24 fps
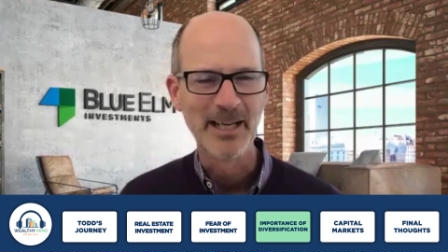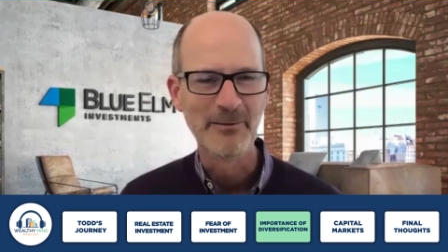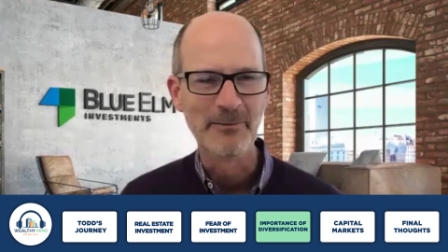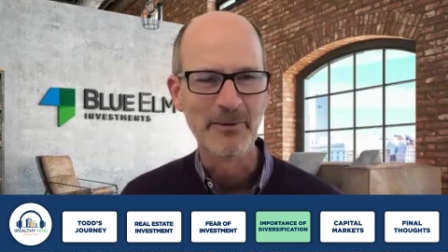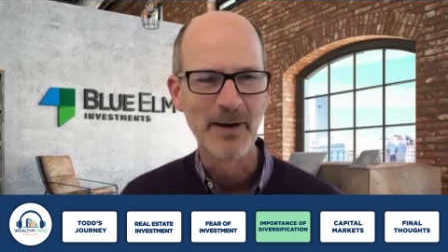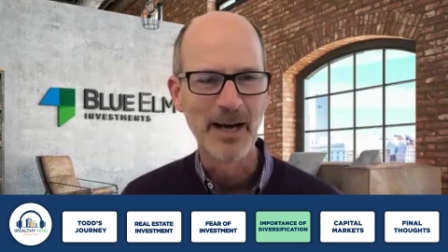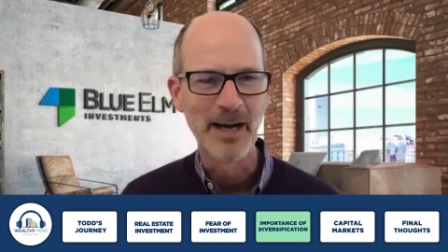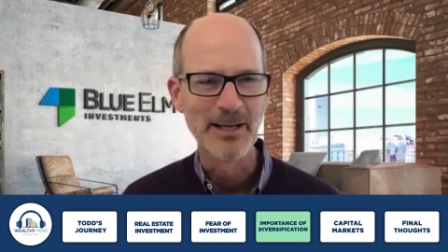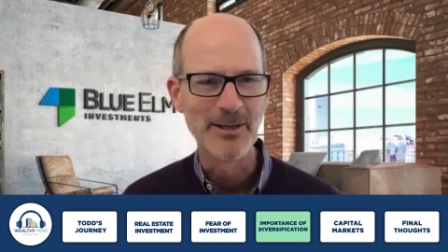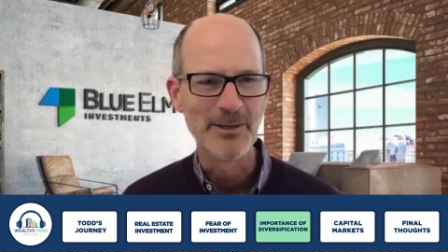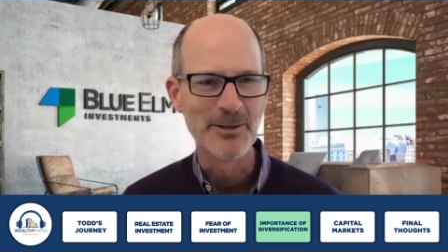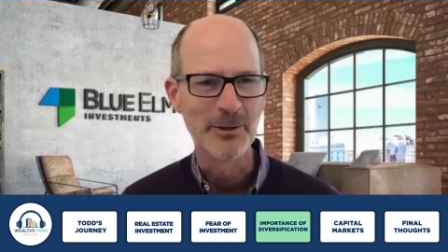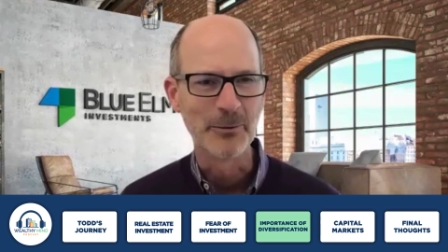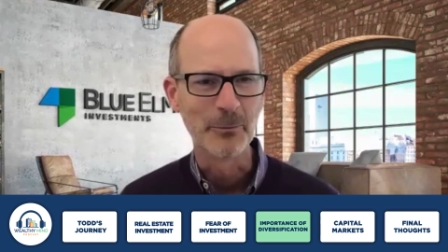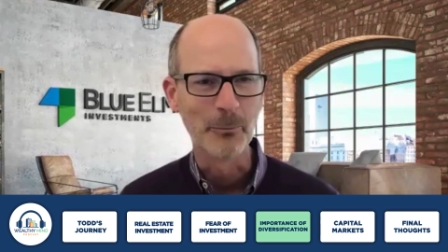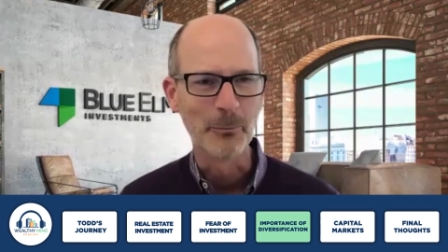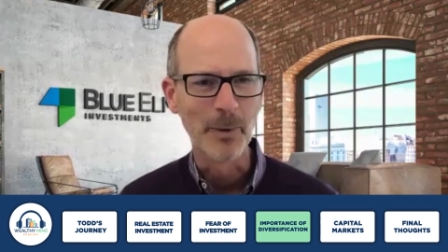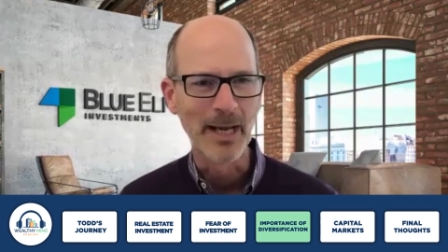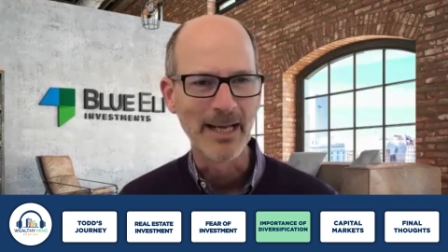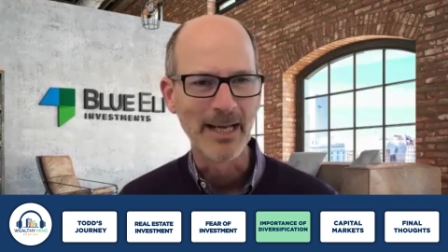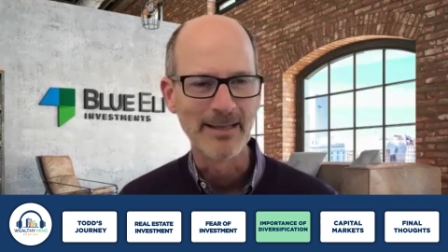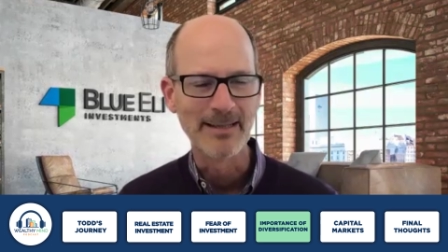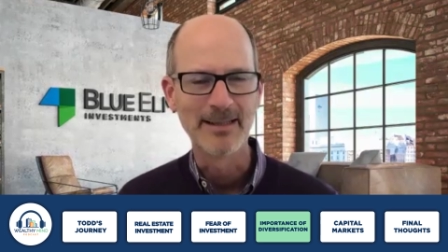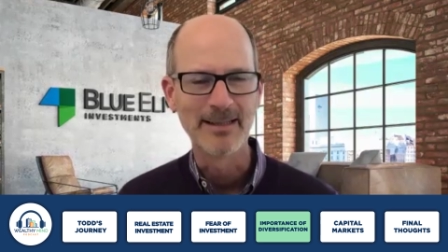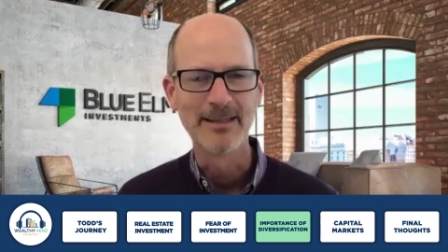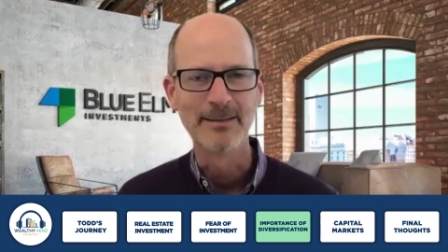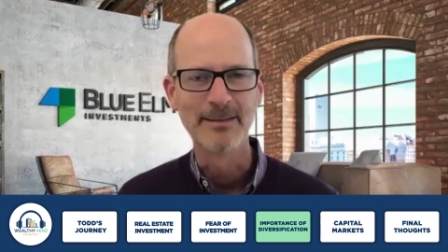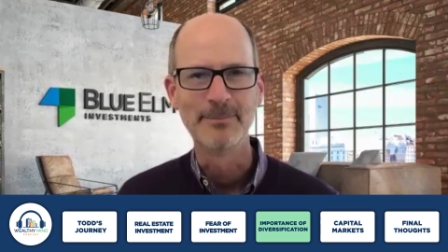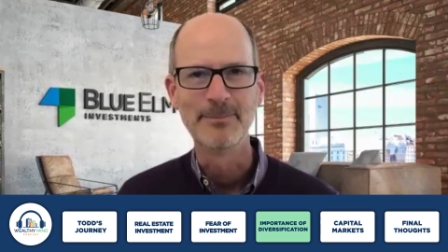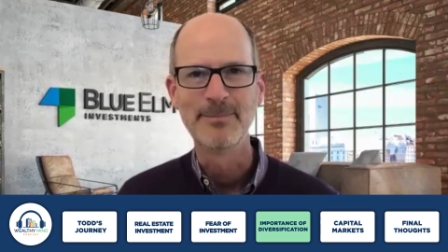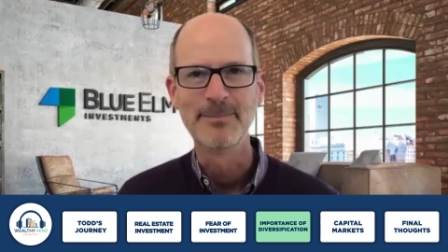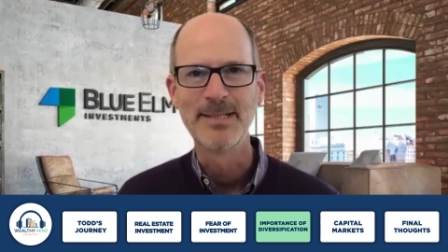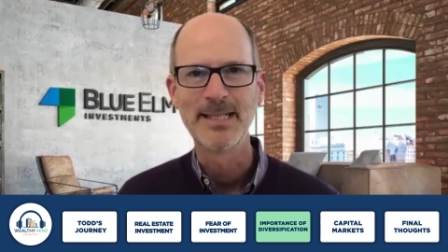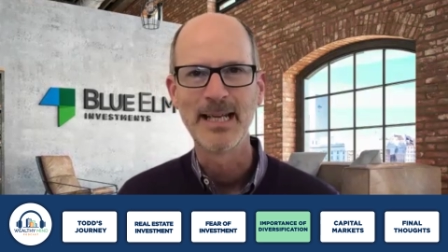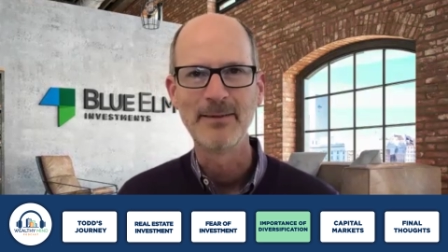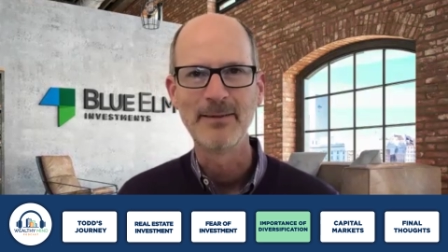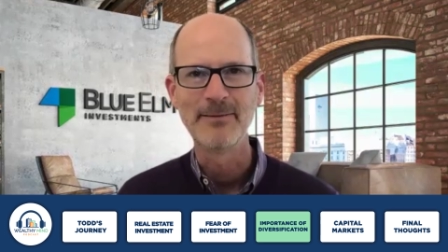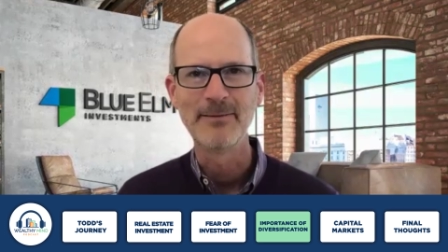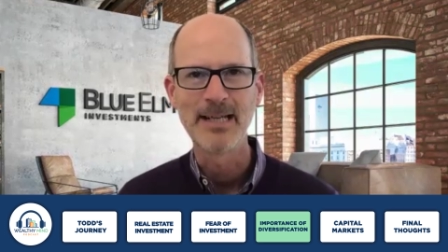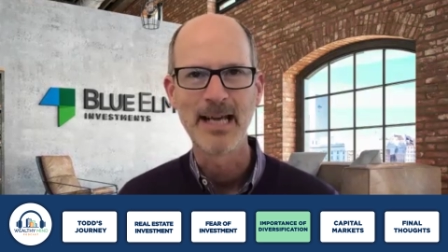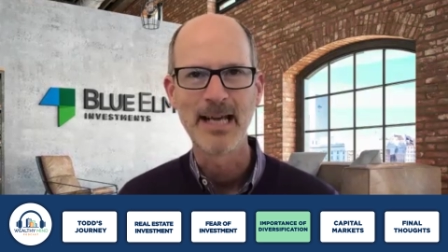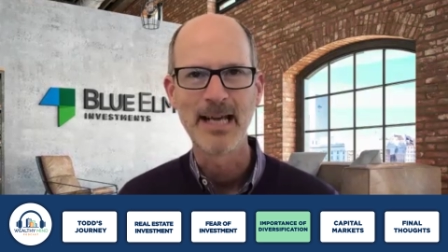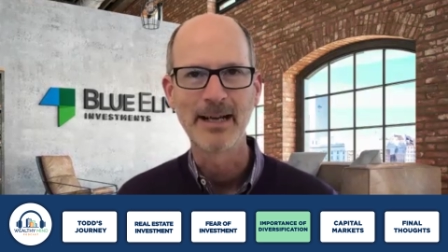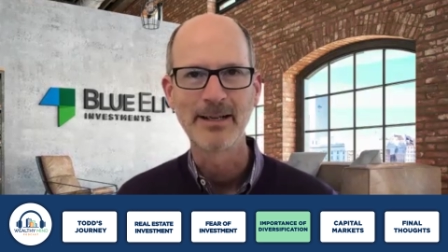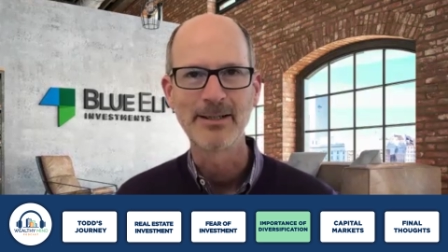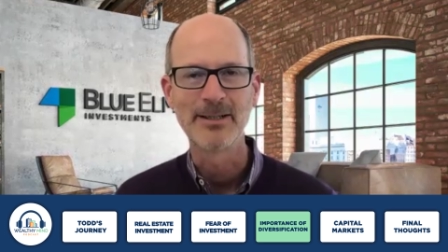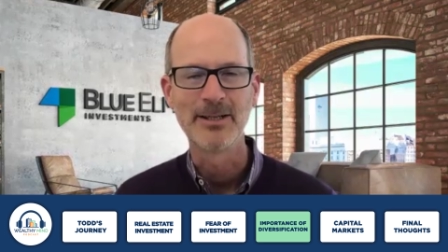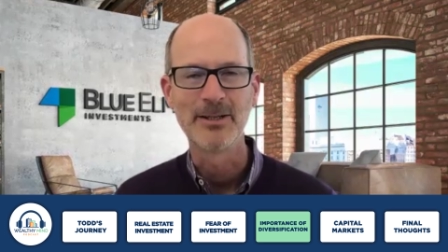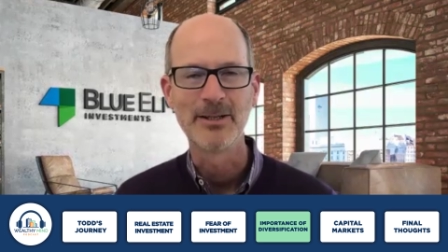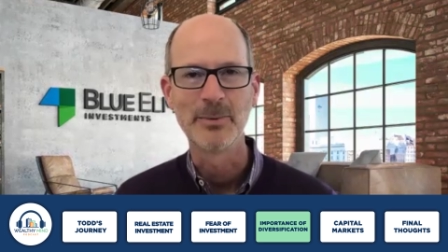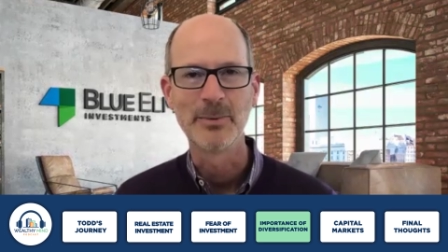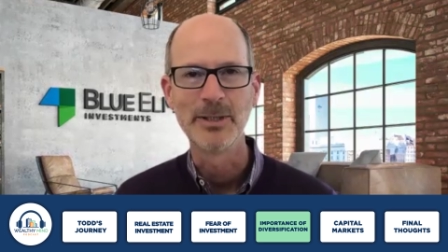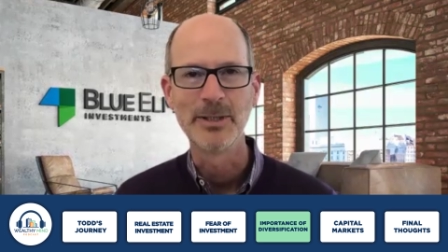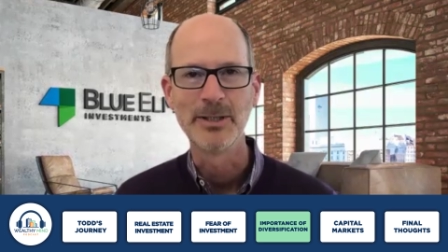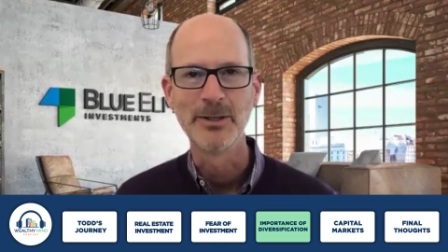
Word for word: advice or way to save taxes